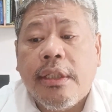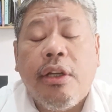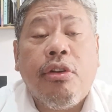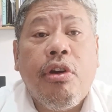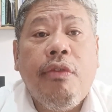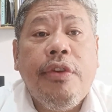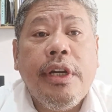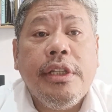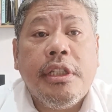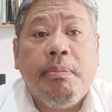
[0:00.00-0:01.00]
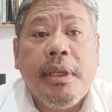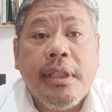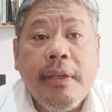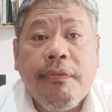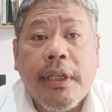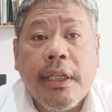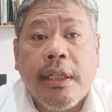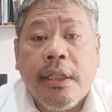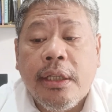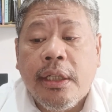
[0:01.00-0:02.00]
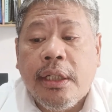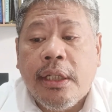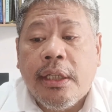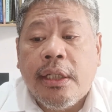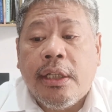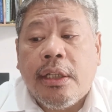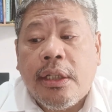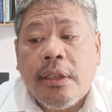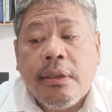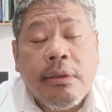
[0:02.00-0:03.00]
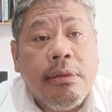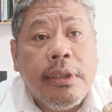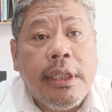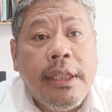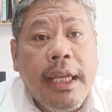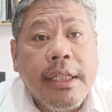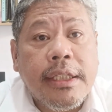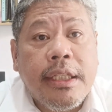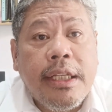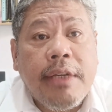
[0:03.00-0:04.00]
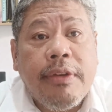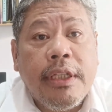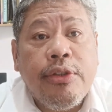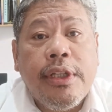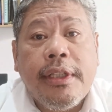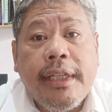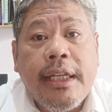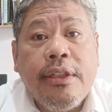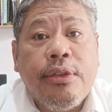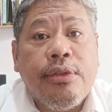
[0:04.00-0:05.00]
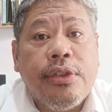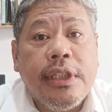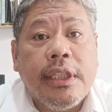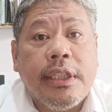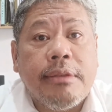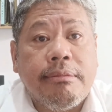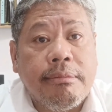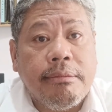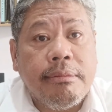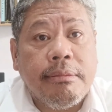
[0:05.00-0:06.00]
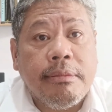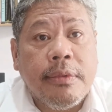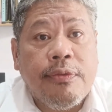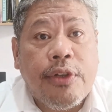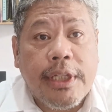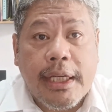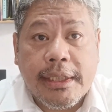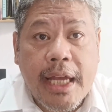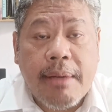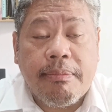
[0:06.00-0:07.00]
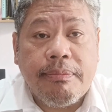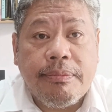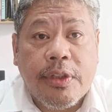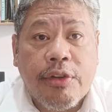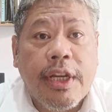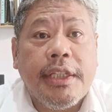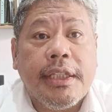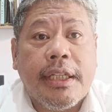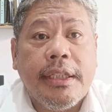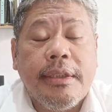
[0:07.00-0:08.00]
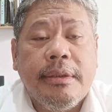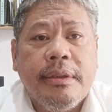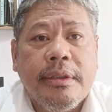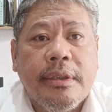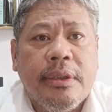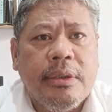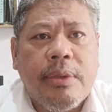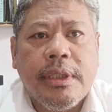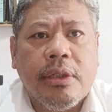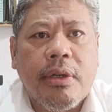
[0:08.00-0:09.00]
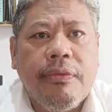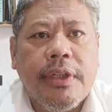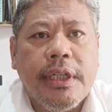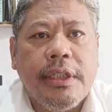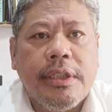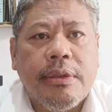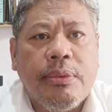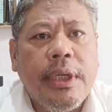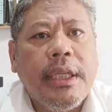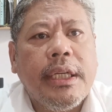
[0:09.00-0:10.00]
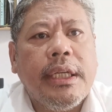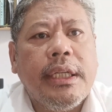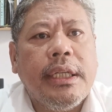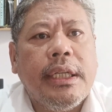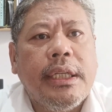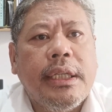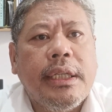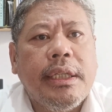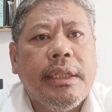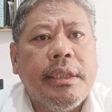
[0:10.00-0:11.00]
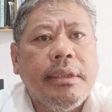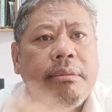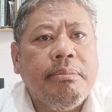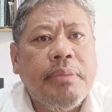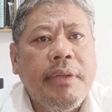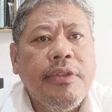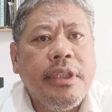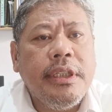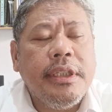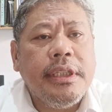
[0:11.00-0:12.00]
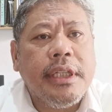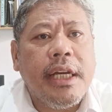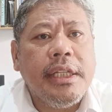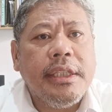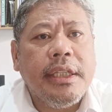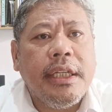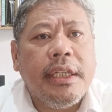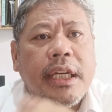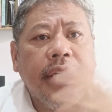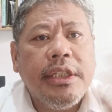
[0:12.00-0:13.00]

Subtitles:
the coverage specific to the next level you intend to sit for the exam, theoretically. What's the coverage? Well, previously discussed, and I